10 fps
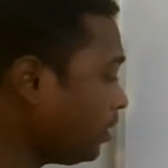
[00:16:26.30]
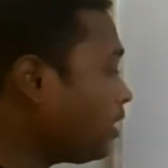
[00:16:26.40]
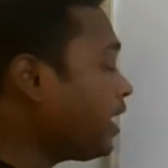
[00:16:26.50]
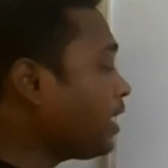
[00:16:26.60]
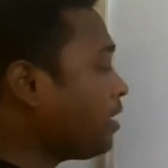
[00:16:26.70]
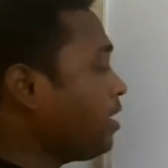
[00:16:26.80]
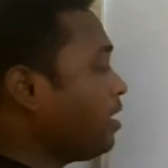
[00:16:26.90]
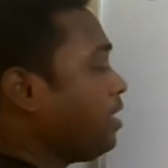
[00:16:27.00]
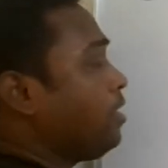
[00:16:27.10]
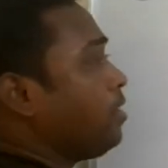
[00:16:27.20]
right?
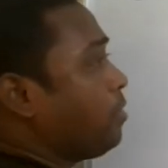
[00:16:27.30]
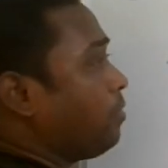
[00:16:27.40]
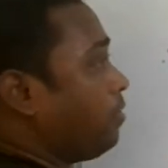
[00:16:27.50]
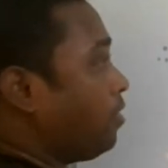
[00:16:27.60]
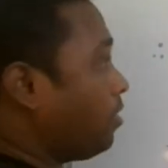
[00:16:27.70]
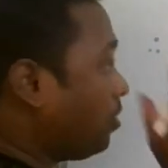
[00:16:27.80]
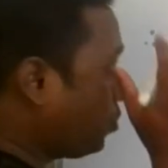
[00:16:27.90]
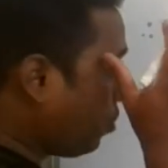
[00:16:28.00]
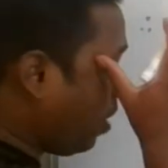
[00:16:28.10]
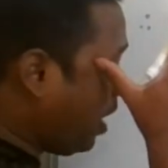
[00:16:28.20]

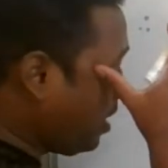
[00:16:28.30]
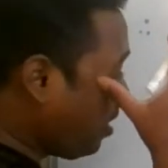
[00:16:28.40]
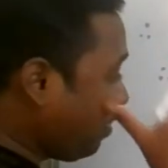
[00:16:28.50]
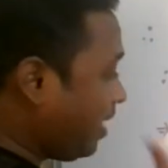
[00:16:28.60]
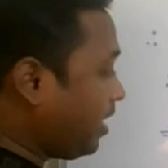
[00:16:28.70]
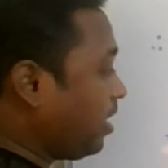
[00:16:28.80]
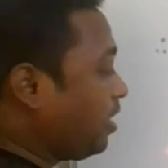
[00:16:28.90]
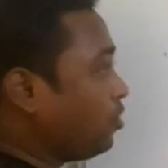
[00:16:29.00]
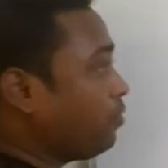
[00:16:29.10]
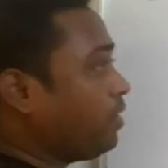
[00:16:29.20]
So ultimately
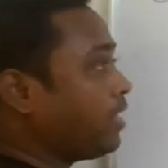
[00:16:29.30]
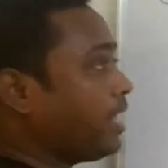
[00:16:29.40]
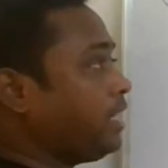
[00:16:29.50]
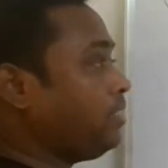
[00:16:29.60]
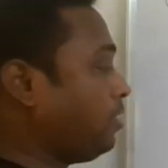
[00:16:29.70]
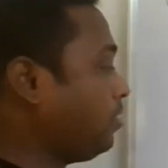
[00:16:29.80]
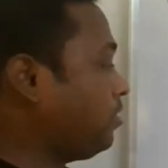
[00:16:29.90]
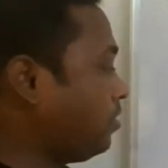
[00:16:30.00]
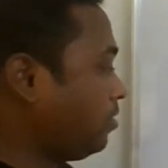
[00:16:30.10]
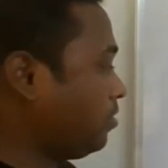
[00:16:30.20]
you will get,
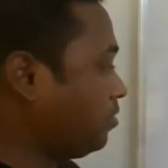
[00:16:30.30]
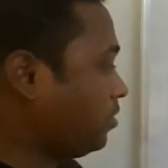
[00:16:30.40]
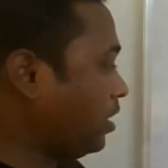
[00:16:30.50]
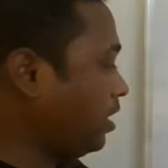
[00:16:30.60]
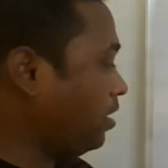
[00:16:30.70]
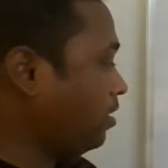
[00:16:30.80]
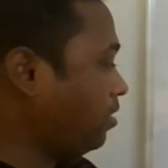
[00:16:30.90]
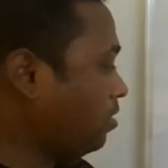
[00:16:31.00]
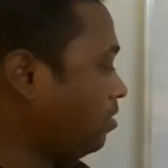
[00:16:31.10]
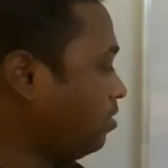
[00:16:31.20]
say,
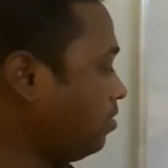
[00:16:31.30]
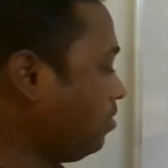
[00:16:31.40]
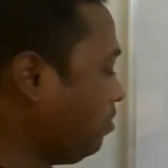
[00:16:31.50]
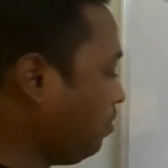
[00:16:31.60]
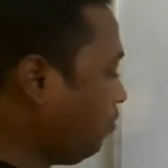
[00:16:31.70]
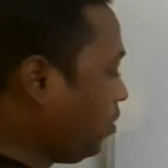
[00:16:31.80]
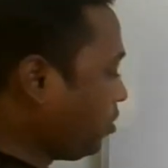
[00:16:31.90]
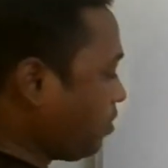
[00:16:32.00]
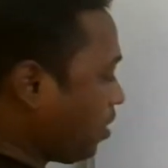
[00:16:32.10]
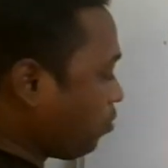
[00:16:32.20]

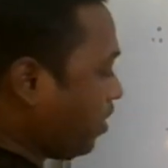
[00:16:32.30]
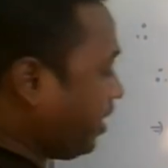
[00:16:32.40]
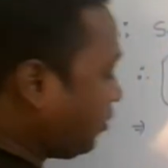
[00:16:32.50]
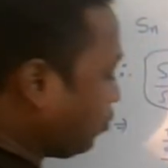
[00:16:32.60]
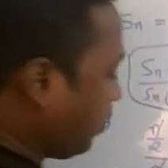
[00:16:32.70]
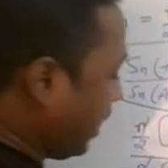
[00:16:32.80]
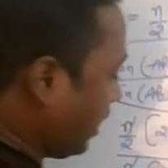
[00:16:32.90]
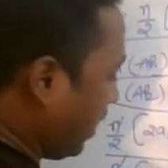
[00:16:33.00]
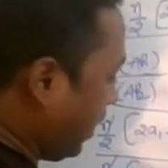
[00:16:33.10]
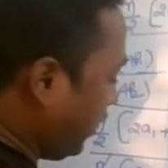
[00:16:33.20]
what you are going to
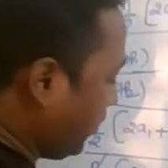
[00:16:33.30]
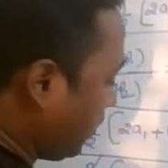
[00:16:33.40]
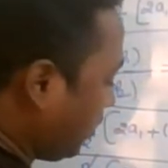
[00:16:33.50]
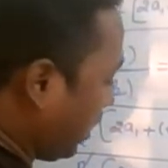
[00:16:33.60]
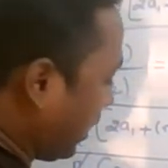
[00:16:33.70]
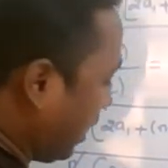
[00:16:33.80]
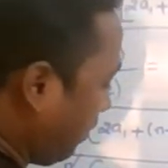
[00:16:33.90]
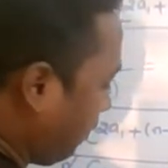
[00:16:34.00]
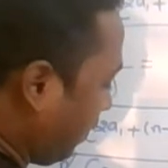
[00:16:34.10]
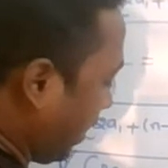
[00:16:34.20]
get is
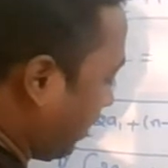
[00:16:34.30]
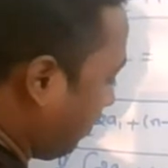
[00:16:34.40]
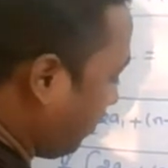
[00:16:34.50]
35.